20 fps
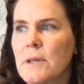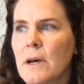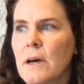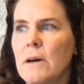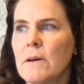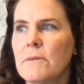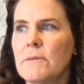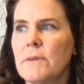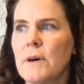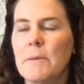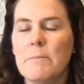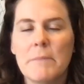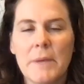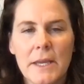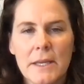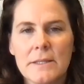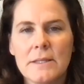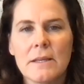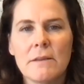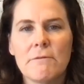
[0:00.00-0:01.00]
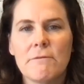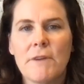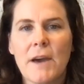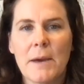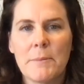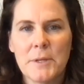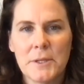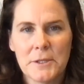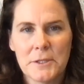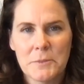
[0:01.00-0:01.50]
of amazing,
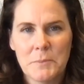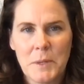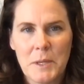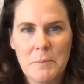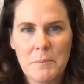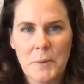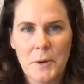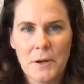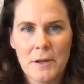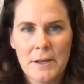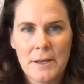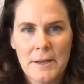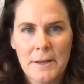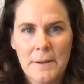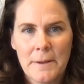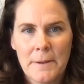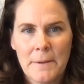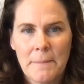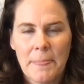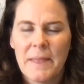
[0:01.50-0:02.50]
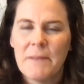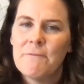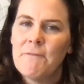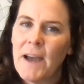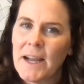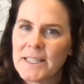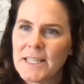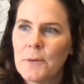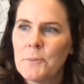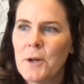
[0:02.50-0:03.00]
fabulous people. In
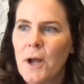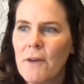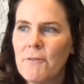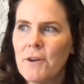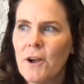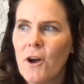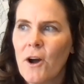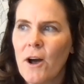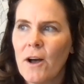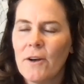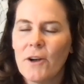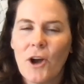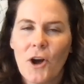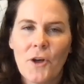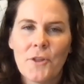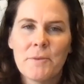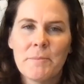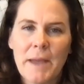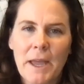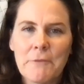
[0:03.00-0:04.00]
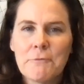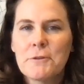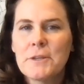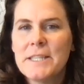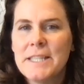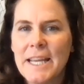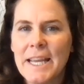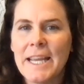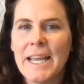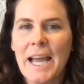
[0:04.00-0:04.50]
fact, I would often call them
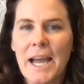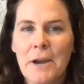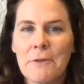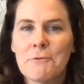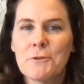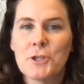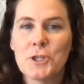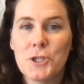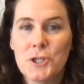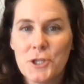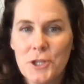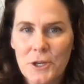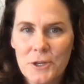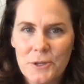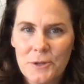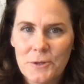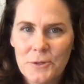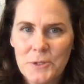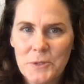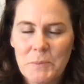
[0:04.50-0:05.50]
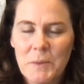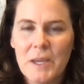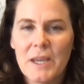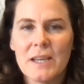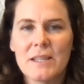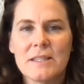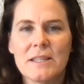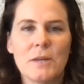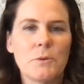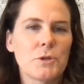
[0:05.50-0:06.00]
everyday average Joes
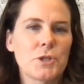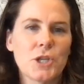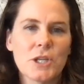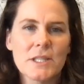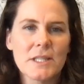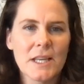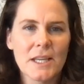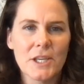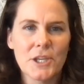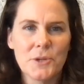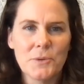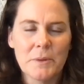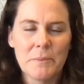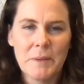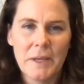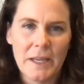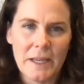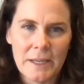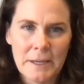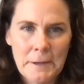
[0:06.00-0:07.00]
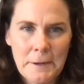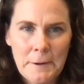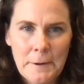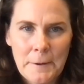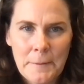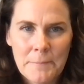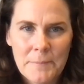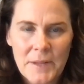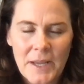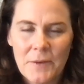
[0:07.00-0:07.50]
because they were just like you and me.
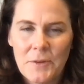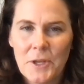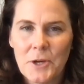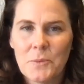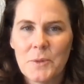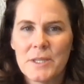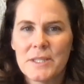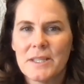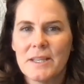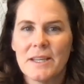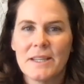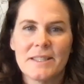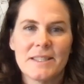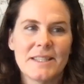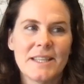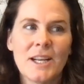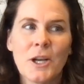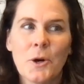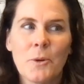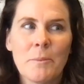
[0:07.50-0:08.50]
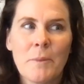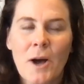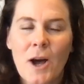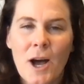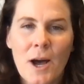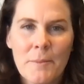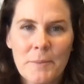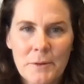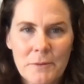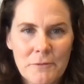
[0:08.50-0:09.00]
There was a single
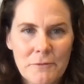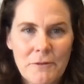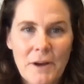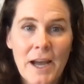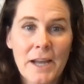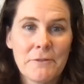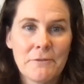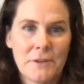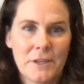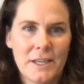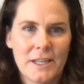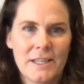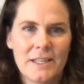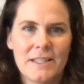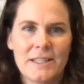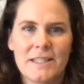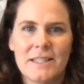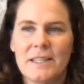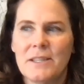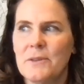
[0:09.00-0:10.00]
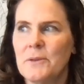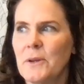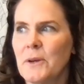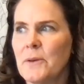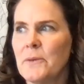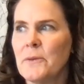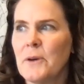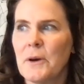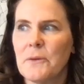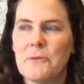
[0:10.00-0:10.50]
mom of 5 kids and
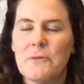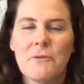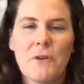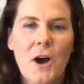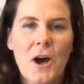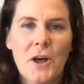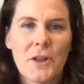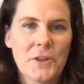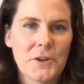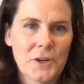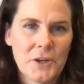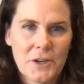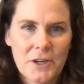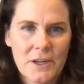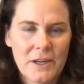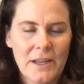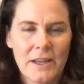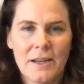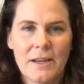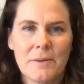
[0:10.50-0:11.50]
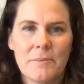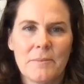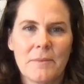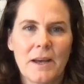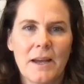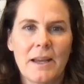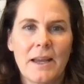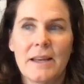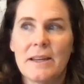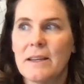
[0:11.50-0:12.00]
a father.
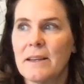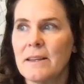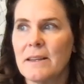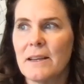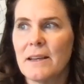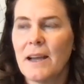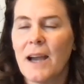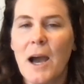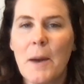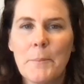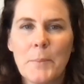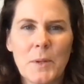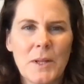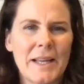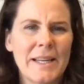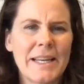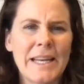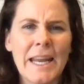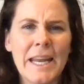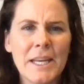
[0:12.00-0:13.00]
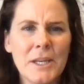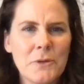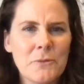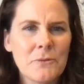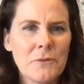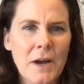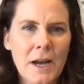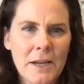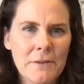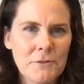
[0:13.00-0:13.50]
I had a couple. I had an
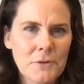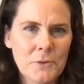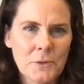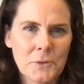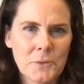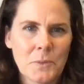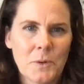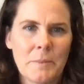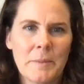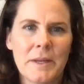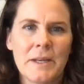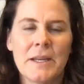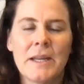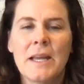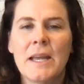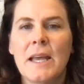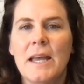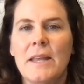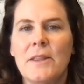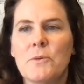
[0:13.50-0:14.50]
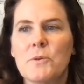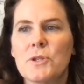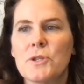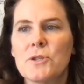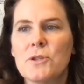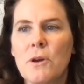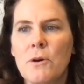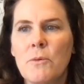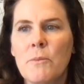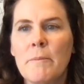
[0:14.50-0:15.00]
85-year-old woman. There were
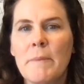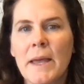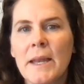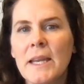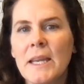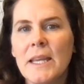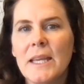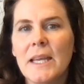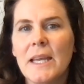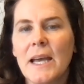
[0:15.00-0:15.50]
so many